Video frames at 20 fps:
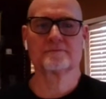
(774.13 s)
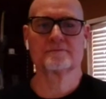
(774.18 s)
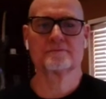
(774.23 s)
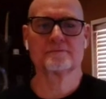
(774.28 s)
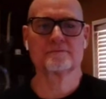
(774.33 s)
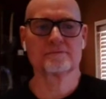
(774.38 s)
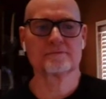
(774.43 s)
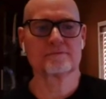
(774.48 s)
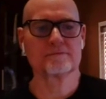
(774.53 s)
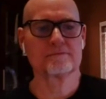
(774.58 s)

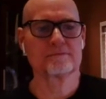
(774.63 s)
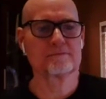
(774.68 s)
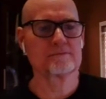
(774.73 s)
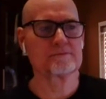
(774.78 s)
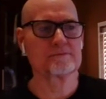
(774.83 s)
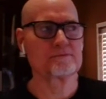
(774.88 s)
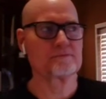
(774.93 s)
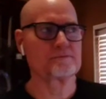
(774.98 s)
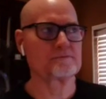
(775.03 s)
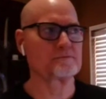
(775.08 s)

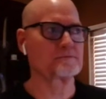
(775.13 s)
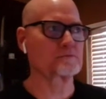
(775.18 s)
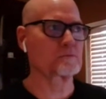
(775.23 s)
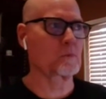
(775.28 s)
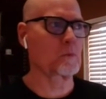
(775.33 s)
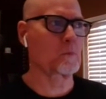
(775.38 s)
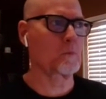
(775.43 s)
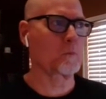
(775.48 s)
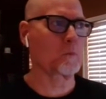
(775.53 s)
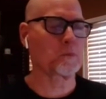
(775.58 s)

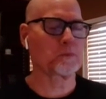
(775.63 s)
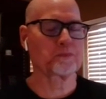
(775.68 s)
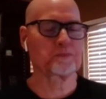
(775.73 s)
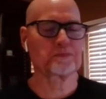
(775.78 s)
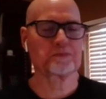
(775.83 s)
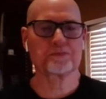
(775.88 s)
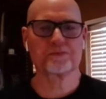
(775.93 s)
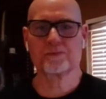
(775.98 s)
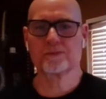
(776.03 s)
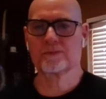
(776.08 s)

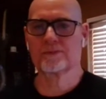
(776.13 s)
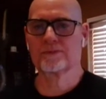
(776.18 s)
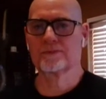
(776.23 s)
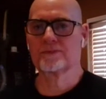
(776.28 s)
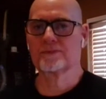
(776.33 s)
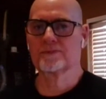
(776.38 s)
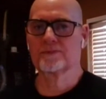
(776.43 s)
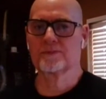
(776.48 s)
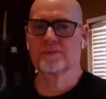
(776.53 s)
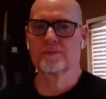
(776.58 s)

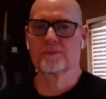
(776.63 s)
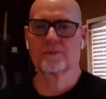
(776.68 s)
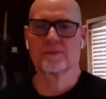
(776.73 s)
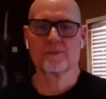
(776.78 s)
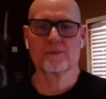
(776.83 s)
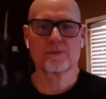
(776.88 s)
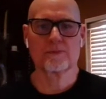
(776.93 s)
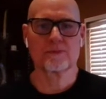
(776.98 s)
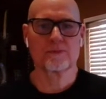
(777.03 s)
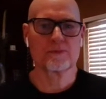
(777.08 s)

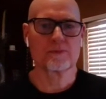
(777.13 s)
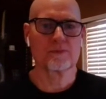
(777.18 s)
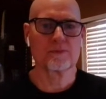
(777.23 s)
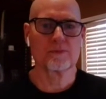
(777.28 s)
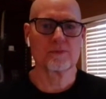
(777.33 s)
No words are spoken by the person on screen.